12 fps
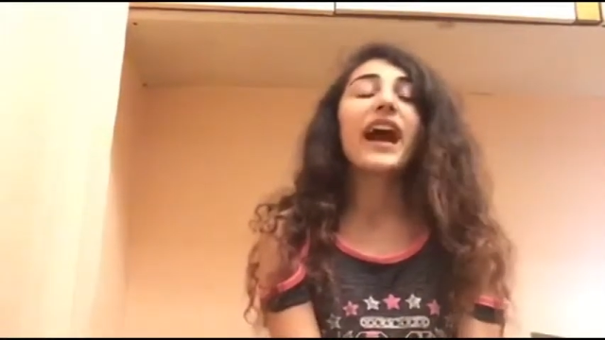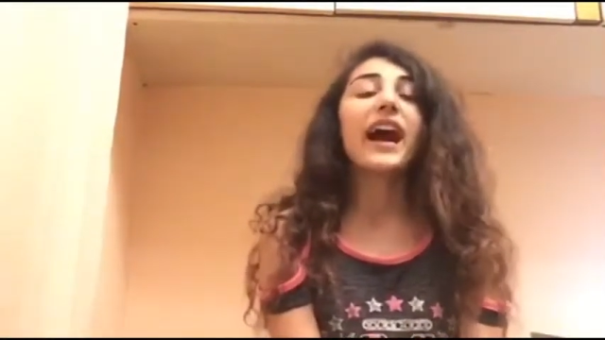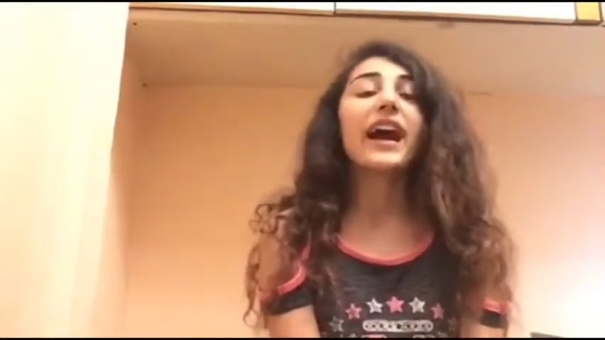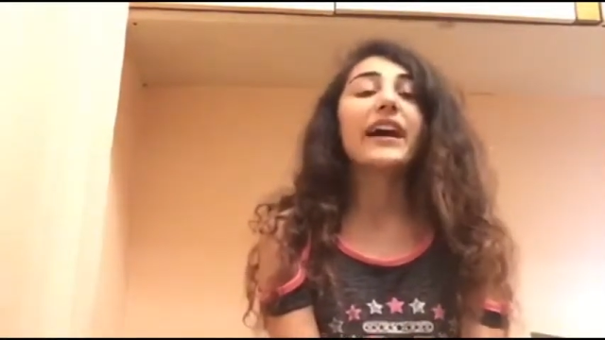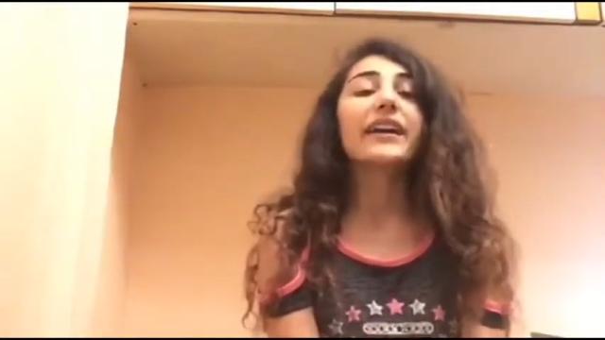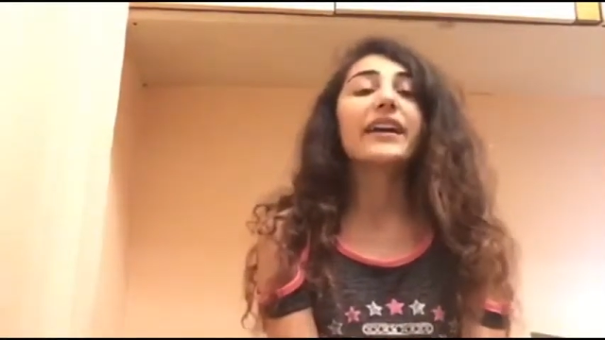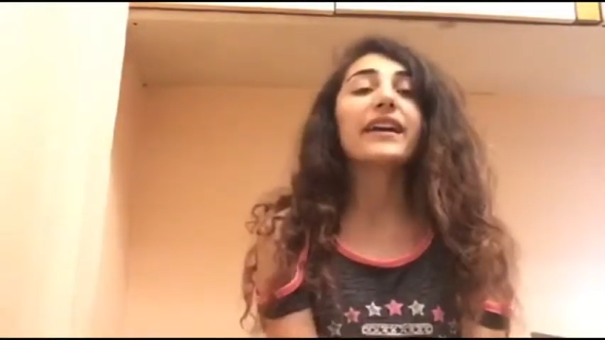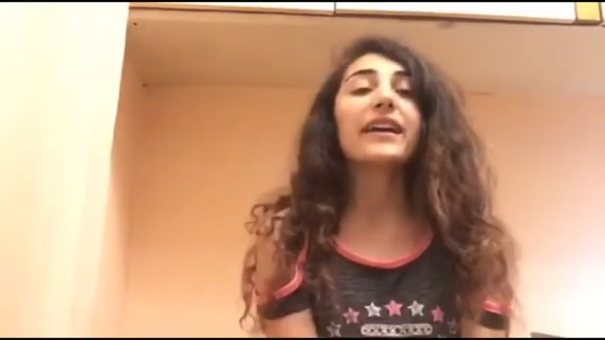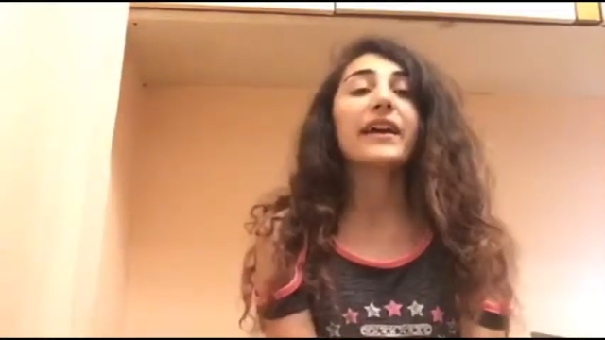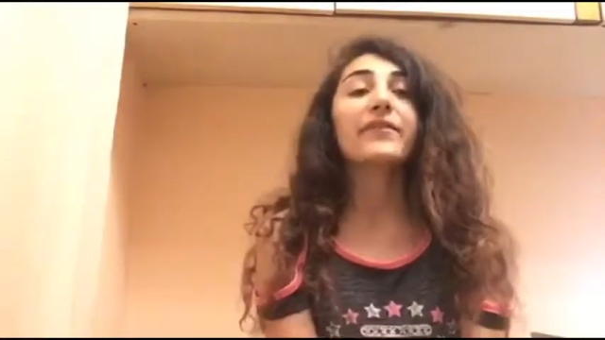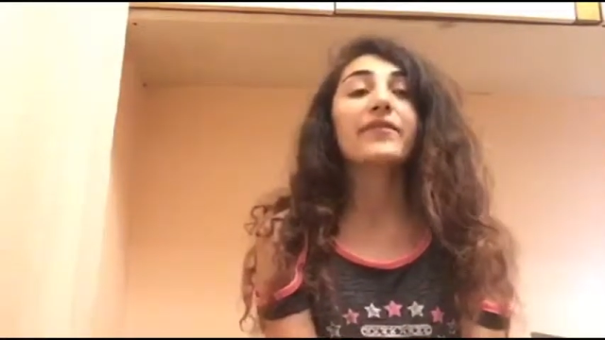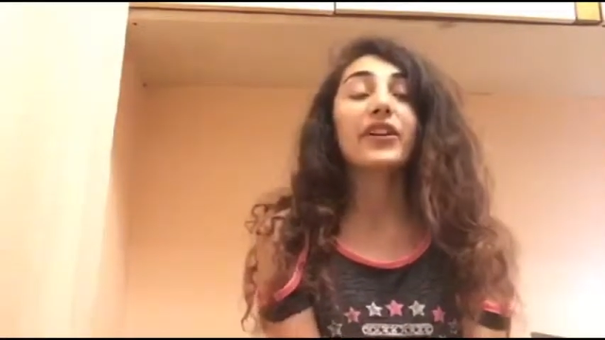I
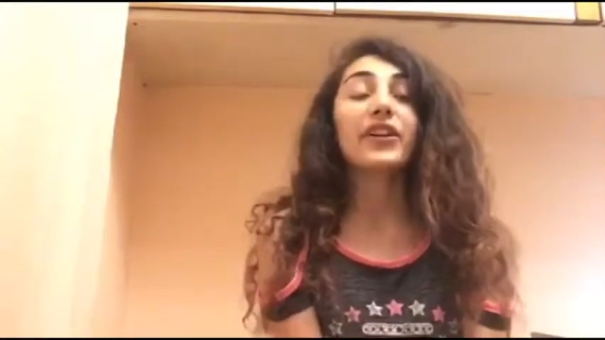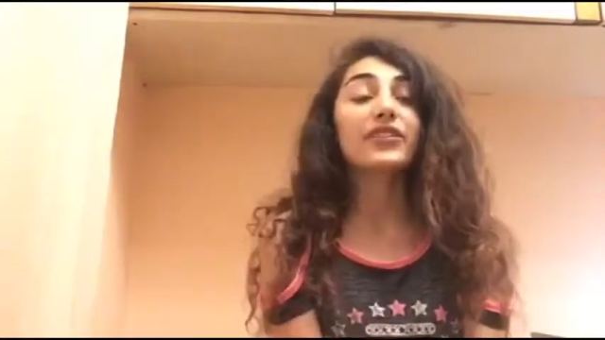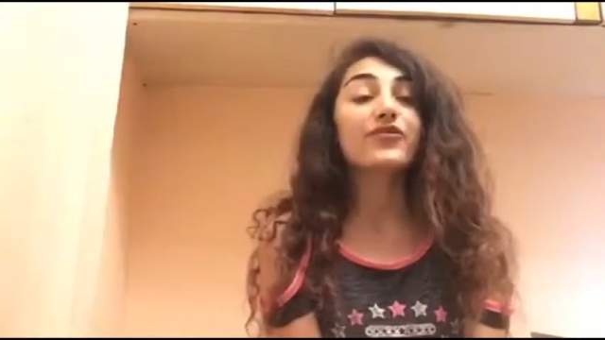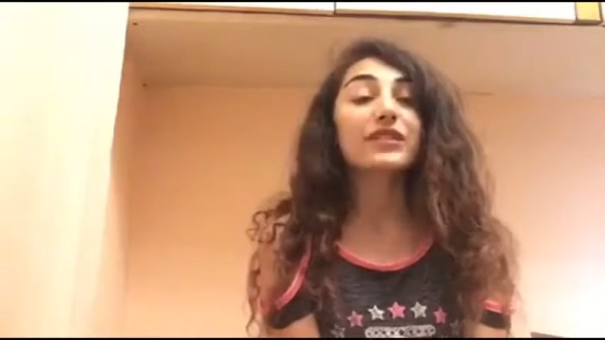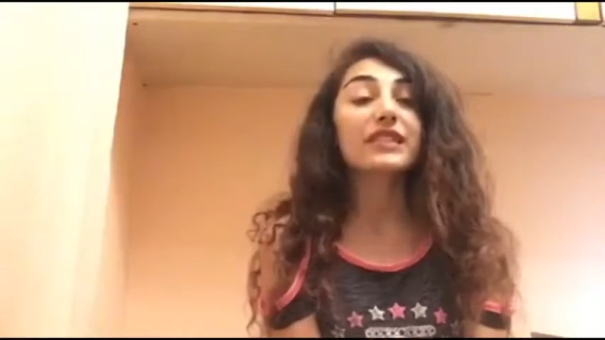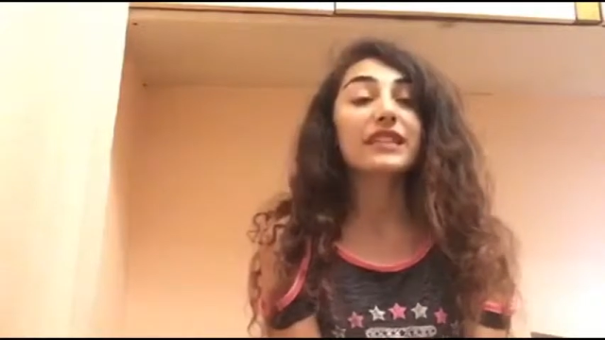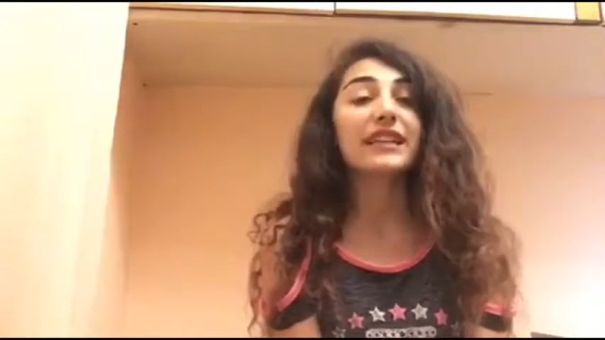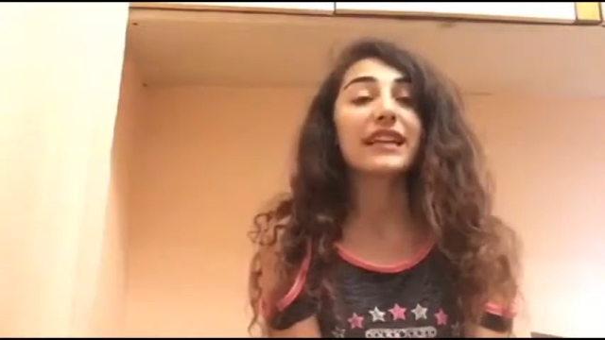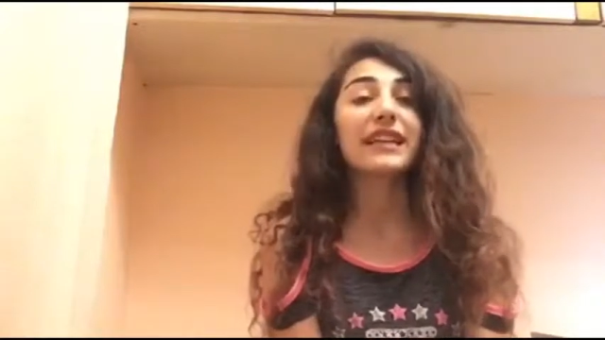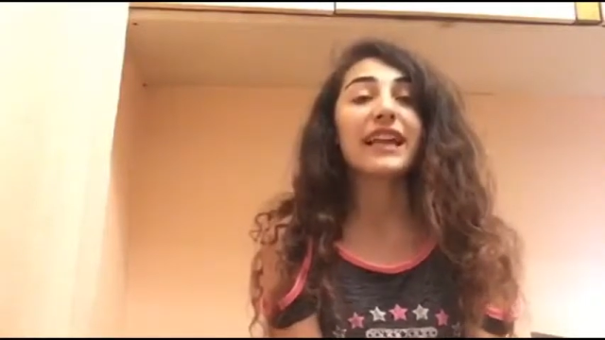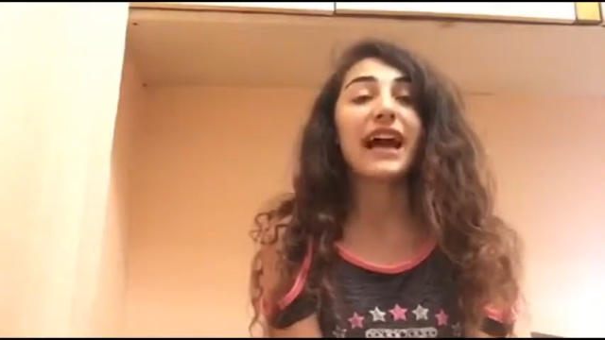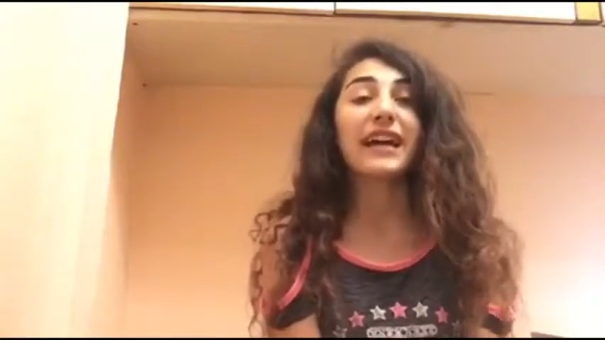am very interested
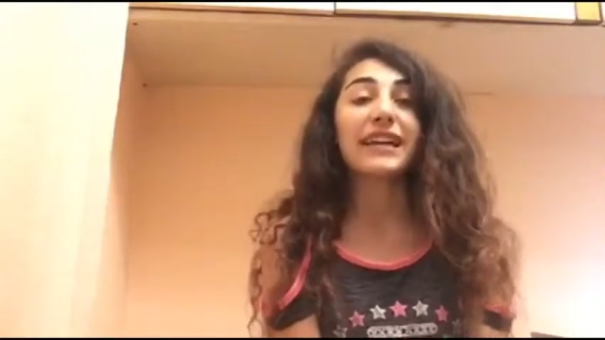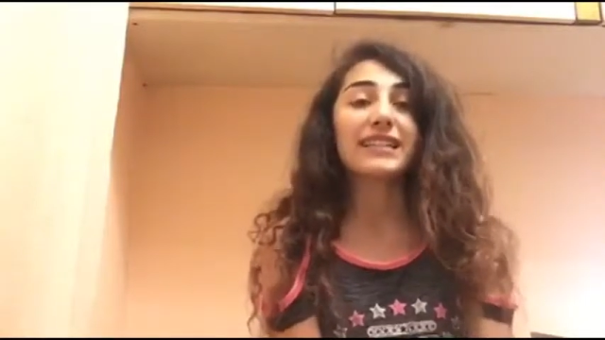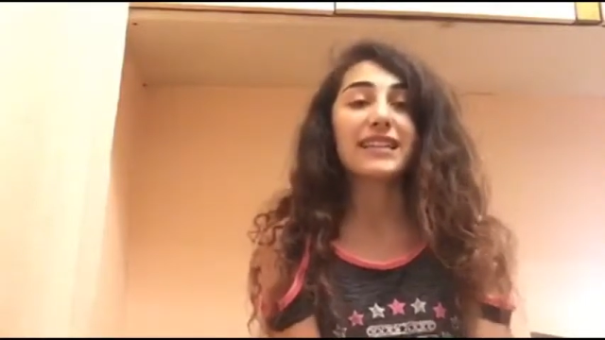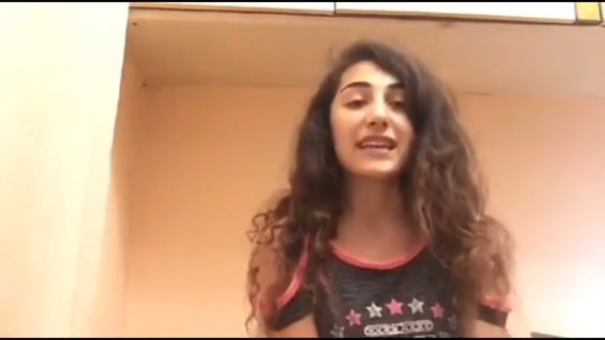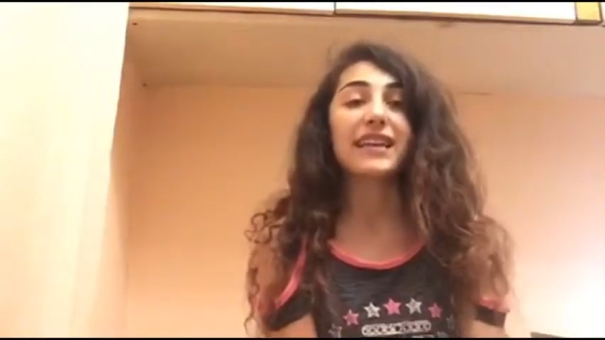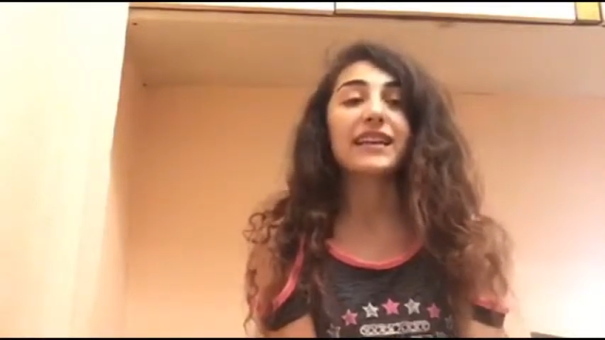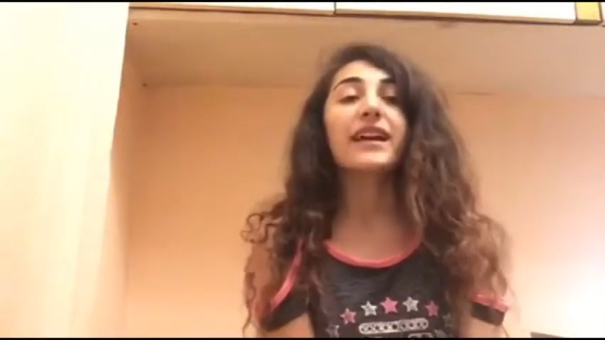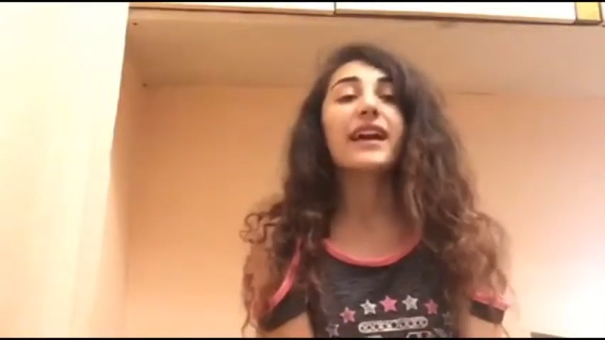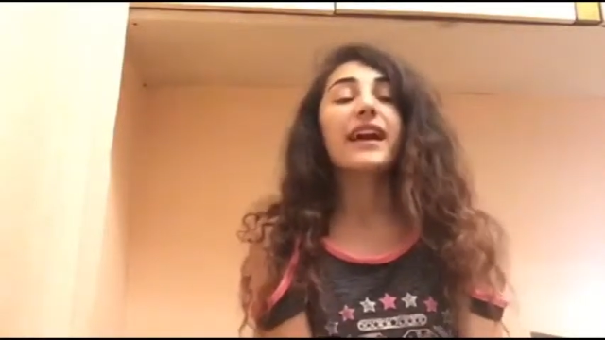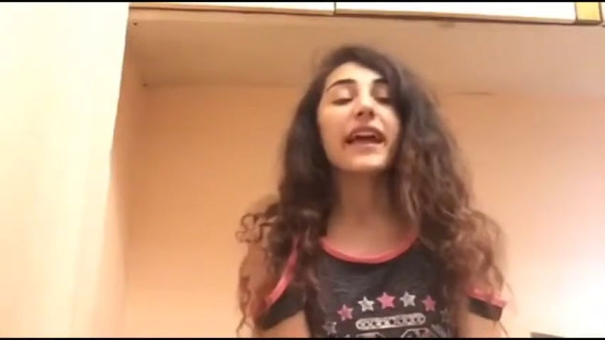in IT